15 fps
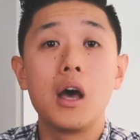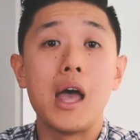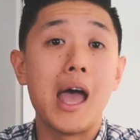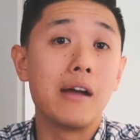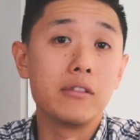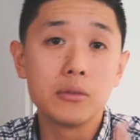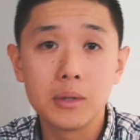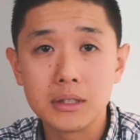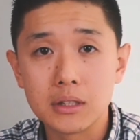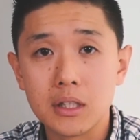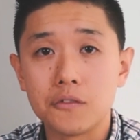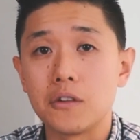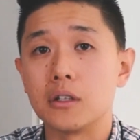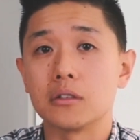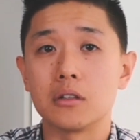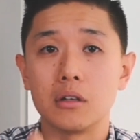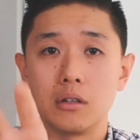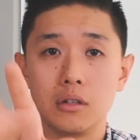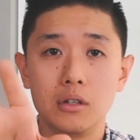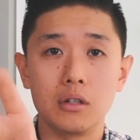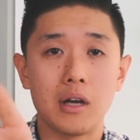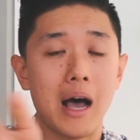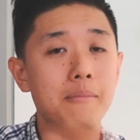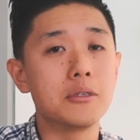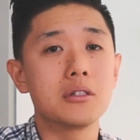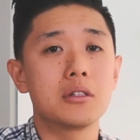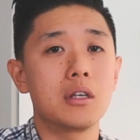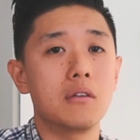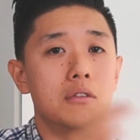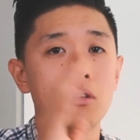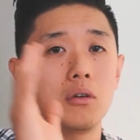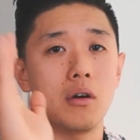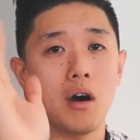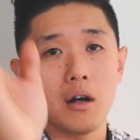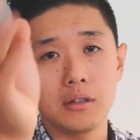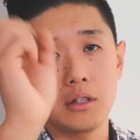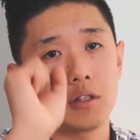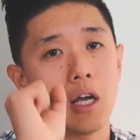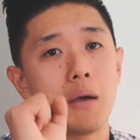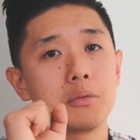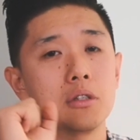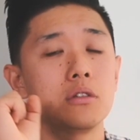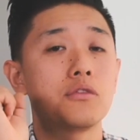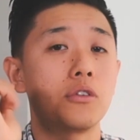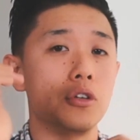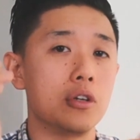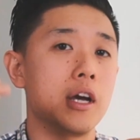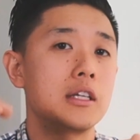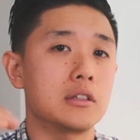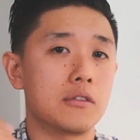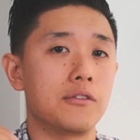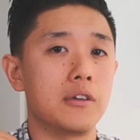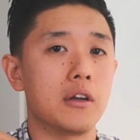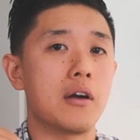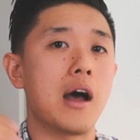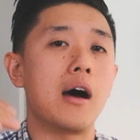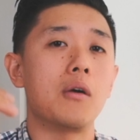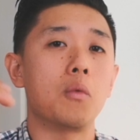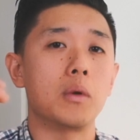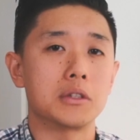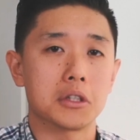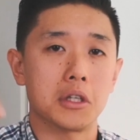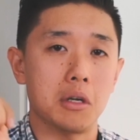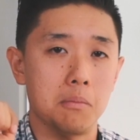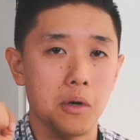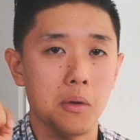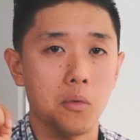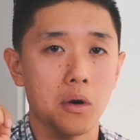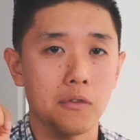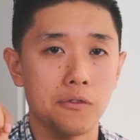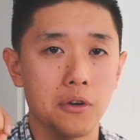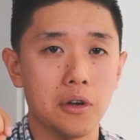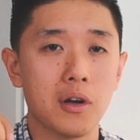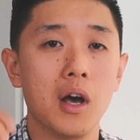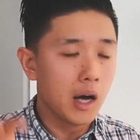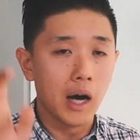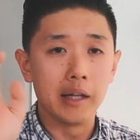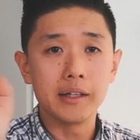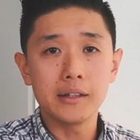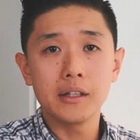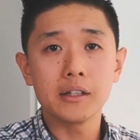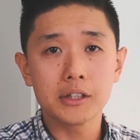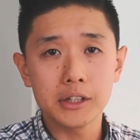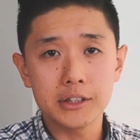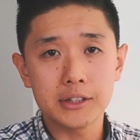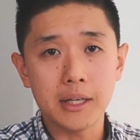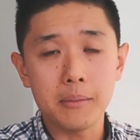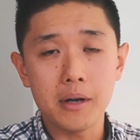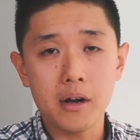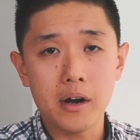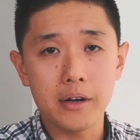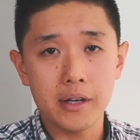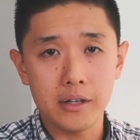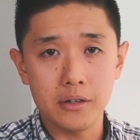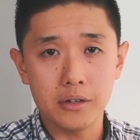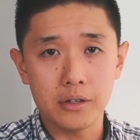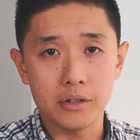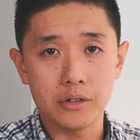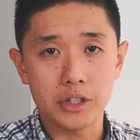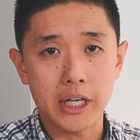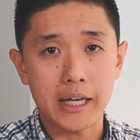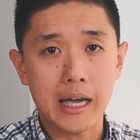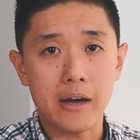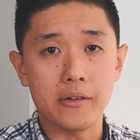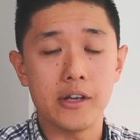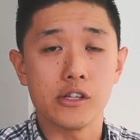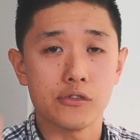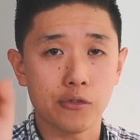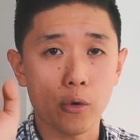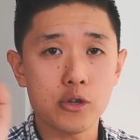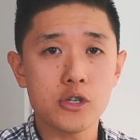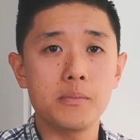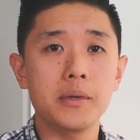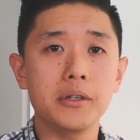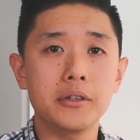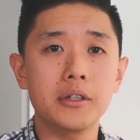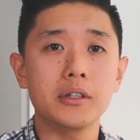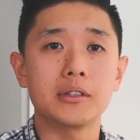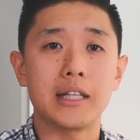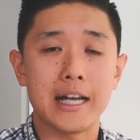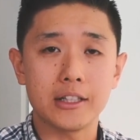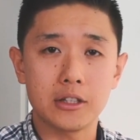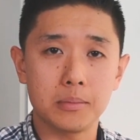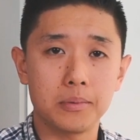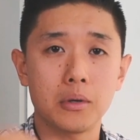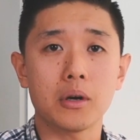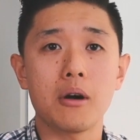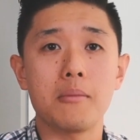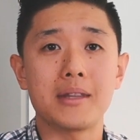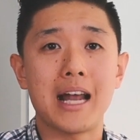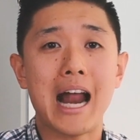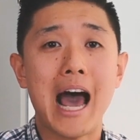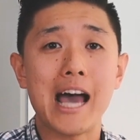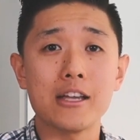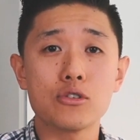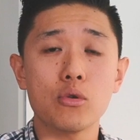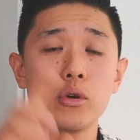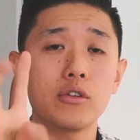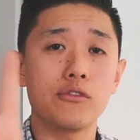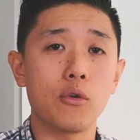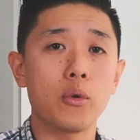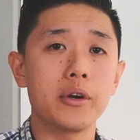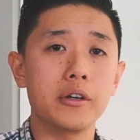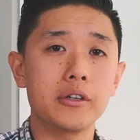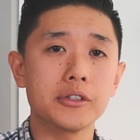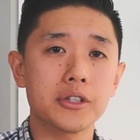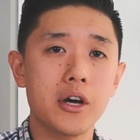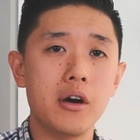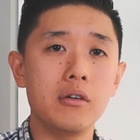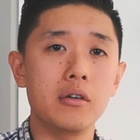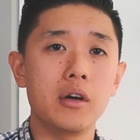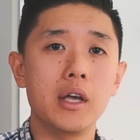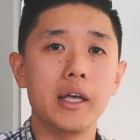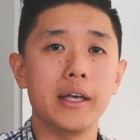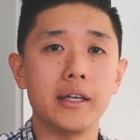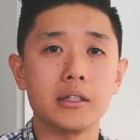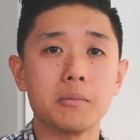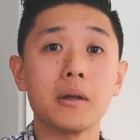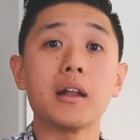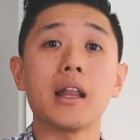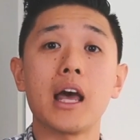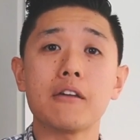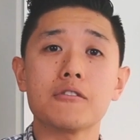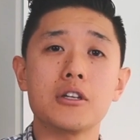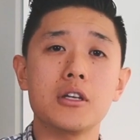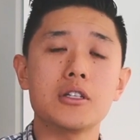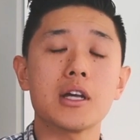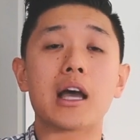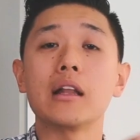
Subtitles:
Everyone's different. So I'm just giving you all these options for you guys to figure out what's gonna work for you. Another good seminar that you can check out is Fortune Builders. That's the program that I joined 4 years ago. It's been life-changing.